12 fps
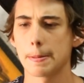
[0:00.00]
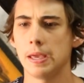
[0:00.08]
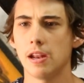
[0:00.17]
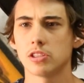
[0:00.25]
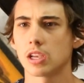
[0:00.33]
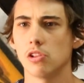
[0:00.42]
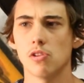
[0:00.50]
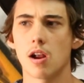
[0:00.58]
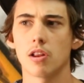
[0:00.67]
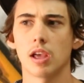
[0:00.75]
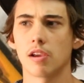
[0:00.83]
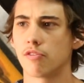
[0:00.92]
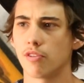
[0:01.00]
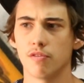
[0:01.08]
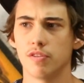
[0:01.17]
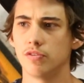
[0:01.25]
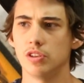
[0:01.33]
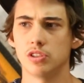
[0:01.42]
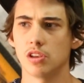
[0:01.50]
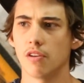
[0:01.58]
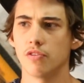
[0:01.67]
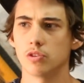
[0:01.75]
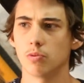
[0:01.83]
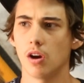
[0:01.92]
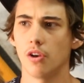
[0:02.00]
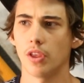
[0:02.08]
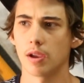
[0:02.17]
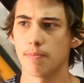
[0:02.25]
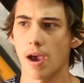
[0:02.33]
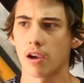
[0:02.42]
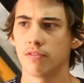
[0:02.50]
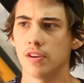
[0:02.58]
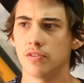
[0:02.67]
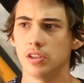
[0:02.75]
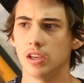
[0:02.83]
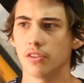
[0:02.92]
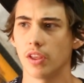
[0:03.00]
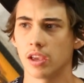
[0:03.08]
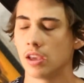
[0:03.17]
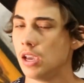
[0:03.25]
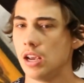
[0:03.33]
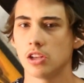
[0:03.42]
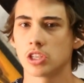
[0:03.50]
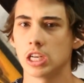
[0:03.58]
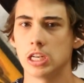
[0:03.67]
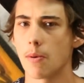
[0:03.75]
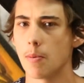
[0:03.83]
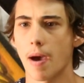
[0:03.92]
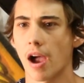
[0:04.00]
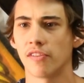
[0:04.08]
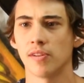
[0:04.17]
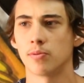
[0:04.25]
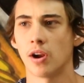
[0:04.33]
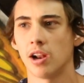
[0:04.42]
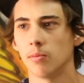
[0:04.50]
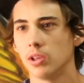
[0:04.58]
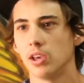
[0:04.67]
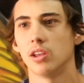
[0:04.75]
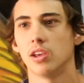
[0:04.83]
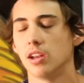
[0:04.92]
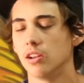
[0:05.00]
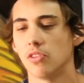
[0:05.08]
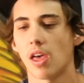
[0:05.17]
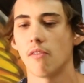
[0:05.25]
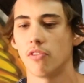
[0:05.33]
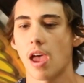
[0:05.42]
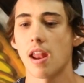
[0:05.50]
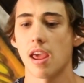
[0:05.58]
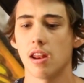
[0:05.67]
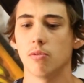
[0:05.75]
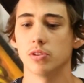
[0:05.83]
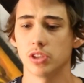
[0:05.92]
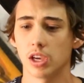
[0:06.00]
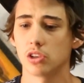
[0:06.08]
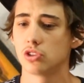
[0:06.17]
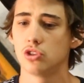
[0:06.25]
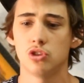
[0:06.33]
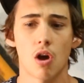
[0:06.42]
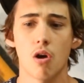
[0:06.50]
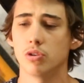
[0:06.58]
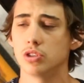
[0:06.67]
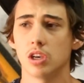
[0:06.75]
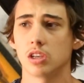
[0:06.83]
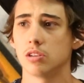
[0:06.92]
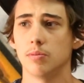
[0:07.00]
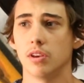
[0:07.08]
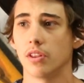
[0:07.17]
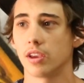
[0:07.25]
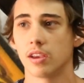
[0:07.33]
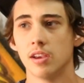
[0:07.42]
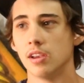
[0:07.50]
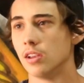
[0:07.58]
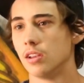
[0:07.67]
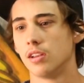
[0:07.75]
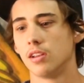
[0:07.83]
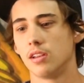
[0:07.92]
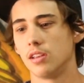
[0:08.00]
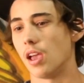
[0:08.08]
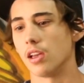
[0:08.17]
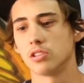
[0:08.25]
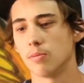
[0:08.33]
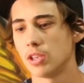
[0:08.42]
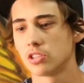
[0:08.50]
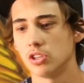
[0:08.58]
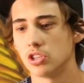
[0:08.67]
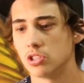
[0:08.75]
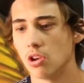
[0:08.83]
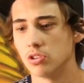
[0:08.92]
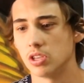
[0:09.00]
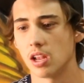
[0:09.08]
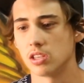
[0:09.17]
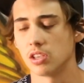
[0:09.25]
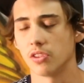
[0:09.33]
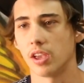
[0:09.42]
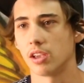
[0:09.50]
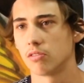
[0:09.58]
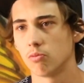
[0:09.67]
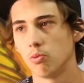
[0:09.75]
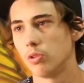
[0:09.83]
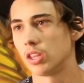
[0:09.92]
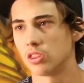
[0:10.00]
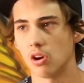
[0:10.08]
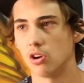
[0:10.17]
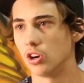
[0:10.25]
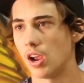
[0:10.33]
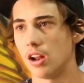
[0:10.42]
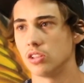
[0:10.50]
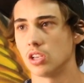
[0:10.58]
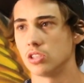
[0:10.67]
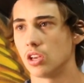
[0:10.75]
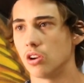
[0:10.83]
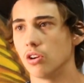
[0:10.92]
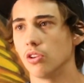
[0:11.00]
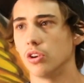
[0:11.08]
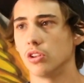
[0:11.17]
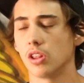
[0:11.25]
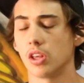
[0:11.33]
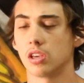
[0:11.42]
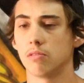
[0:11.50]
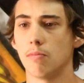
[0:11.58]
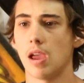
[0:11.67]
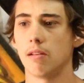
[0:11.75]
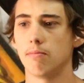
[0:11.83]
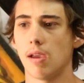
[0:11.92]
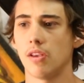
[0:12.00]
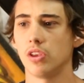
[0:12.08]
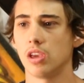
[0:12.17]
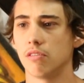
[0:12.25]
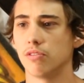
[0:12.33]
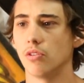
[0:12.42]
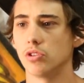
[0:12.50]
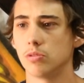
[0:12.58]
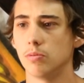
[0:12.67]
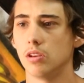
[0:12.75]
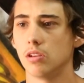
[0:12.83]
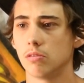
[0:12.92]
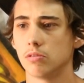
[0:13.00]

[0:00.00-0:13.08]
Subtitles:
he does like a lot of like front 50 stuff as well, and like back 50, and like he does like a double backflip randomly in it, and that edit was like so sick to me. Like, yeah, so basically just those edits and like the edits I said earlier that like mainly influenced me.